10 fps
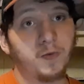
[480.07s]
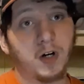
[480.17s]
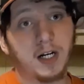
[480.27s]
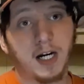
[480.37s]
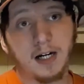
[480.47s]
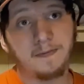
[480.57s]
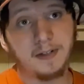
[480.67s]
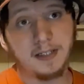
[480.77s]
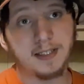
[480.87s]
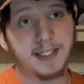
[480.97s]
front
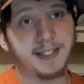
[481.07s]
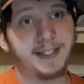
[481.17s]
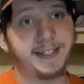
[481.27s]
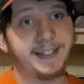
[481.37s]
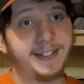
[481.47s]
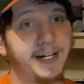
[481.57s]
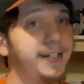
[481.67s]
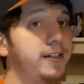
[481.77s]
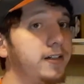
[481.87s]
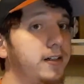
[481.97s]
office does
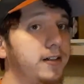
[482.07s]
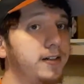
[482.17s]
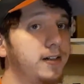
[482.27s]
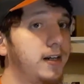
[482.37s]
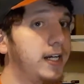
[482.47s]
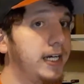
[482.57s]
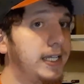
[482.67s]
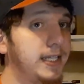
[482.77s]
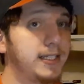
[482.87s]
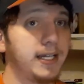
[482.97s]
not look
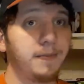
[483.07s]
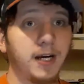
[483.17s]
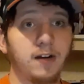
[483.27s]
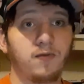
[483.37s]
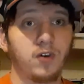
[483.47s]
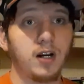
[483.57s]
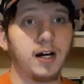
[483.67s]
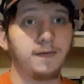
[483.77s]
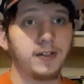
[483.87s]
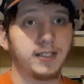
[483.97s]
like the same kind of front
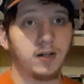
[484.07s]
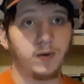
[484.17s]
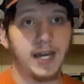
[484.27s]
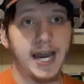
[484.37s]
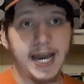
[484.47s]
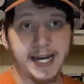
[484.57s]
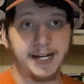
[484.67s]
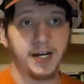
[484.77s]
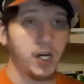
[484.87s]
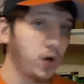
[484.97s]
office that we had,
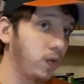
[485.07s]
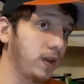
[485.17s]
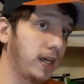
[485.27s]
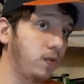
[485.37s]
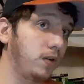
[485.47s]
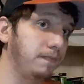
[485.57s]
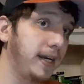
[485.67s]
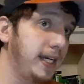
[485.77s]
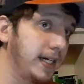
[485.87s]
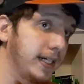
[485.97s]
where they would
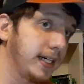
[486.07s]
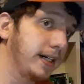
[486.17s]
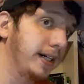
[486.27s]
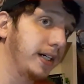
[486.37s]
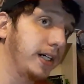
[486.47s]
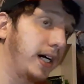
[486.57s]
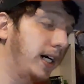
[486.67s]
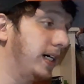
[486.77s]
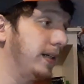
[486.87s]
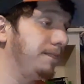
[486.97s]
make
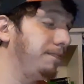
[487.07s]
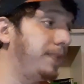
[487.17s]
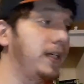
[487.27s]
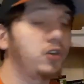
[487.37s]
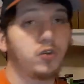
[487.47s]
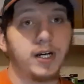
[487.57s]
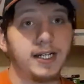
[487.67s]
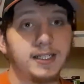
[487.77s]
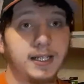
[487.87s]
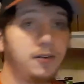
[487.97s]
big
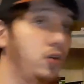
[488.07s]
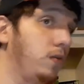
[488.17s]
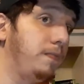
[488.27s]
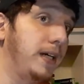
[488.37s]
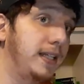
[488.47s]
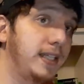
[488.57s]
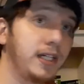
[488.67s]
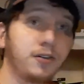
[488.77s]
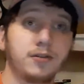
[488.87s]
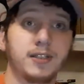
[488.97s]
trades, they do big
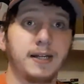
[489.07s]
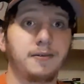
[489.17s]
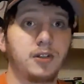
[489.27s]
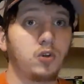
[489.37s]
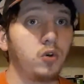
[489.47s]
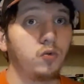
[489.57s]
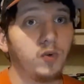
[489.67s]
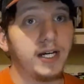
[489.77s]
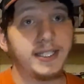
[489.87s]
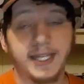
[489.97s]
deals, they do
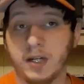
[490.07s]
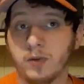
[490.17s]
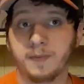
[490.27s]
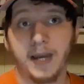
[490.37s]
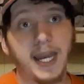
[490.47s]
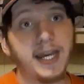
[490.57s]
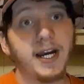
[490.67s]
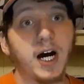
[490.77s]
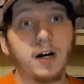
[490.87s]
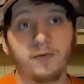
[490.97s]
risk, and it was paying
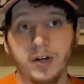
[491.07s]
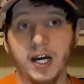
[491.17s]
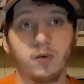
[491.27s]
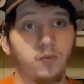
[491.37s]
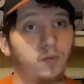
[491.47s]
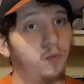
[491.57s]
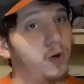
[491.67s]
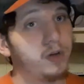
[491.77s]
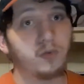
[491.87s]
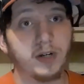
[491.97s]
off. We got
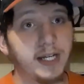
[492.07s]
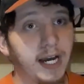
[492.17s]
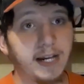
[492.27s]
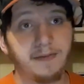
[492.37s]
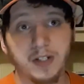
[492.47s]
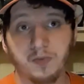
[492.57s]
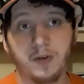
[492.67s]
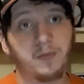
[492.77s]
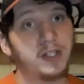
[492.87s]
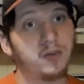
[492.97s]
one ring out of it. We
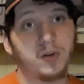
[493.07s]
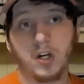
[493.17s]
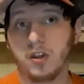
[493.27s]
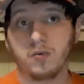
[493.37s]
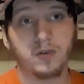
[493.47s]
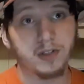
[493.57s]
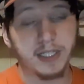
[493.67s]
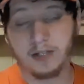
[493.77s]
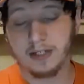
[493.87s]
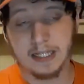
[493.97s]
went to another World
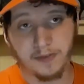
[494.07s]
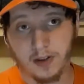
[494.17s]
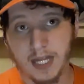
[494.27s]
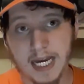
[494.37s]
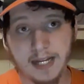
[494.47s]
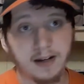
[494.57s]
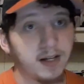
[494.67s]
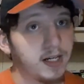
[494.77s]
Series after that.